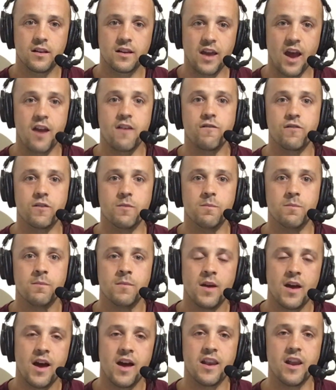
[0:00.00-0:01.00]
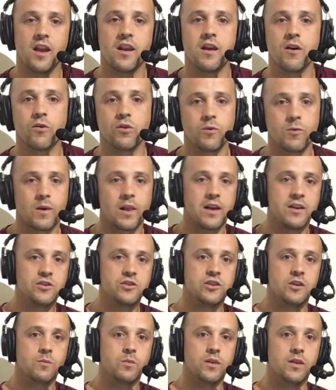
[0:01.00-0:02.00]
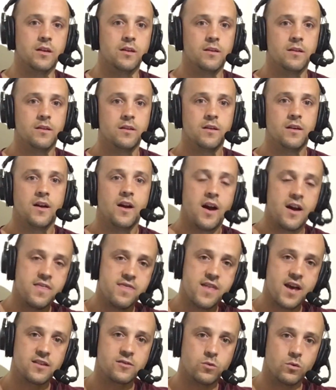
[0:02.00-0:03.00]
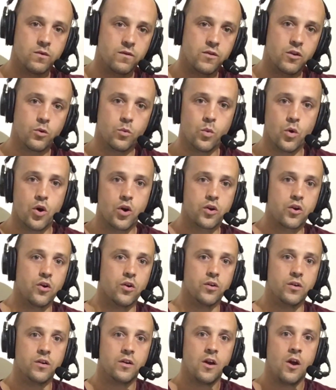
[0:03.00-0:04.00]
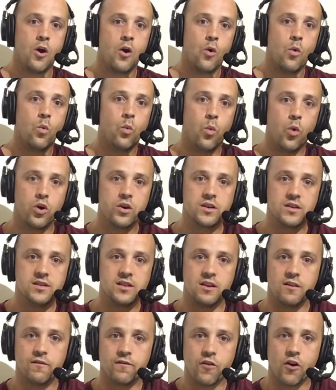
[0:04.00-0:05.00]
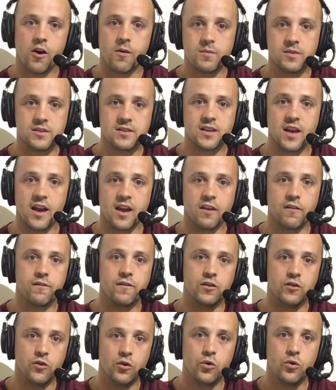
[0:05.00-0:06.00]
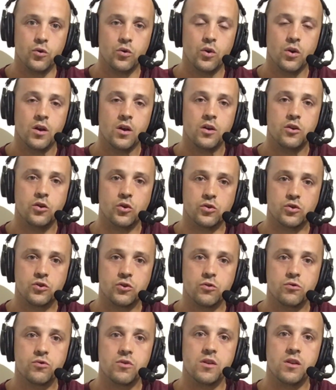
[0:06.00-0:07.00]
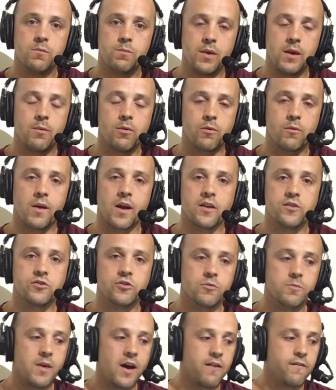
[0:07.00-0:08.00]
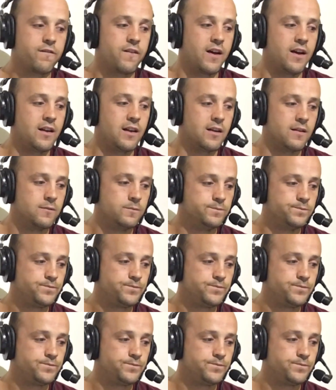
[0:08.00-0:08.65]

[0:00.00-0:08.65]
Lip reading: gave them an unhealthy relationship with it. And that's what we've got to work on. What is the environment saying for you, your children, and the people around you about failure?